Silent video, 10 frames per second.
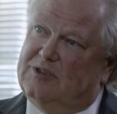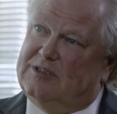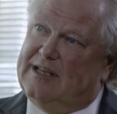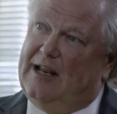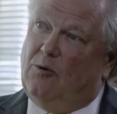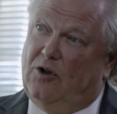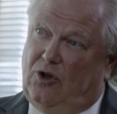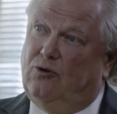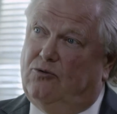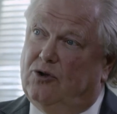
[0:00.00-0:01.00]
selling what
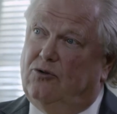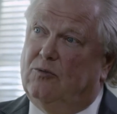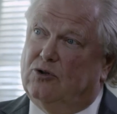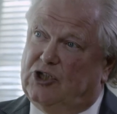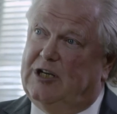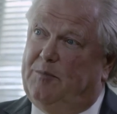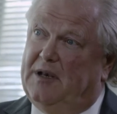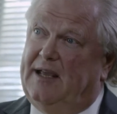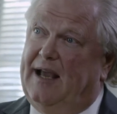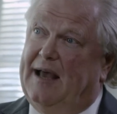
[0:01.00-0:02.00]
you do more
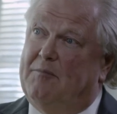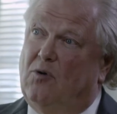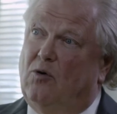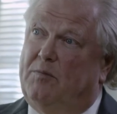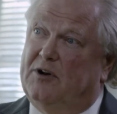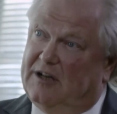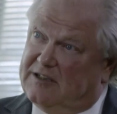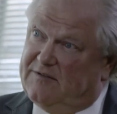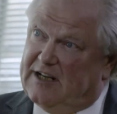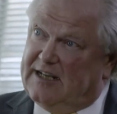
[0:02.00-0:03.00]
cheaply and more
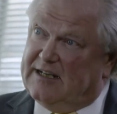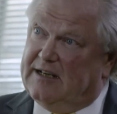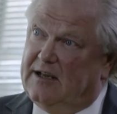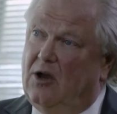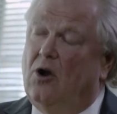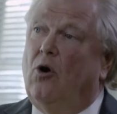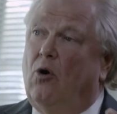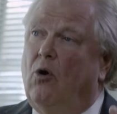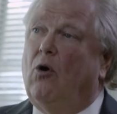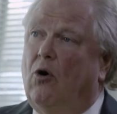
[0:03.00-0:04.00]
productively,
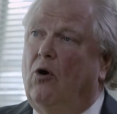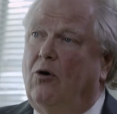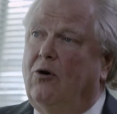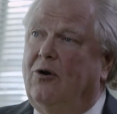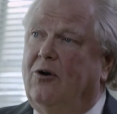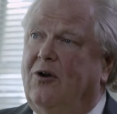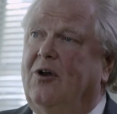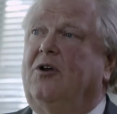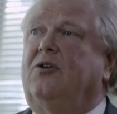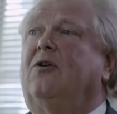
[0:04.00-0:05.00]
or
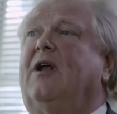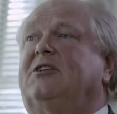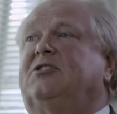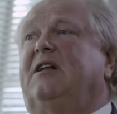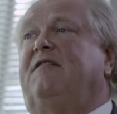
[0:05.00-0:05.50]
you'll actually